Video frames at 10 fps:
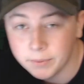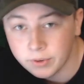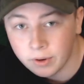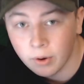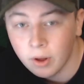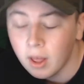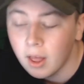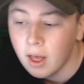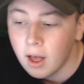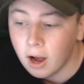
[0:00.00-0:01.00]
So
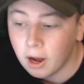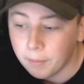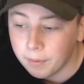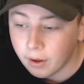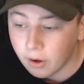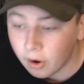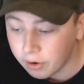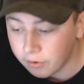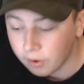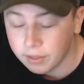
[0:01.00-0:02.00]

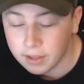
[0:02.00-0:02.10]
if you're on